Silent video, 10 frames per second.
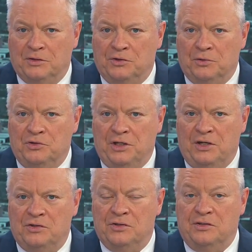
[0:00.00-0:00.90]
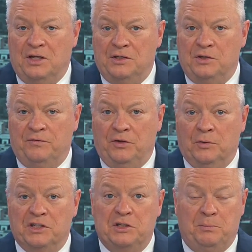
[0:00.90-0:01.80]
Association says if you
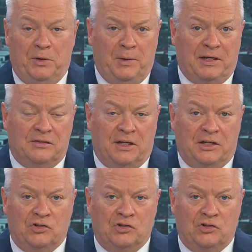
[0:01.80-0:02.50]
experience any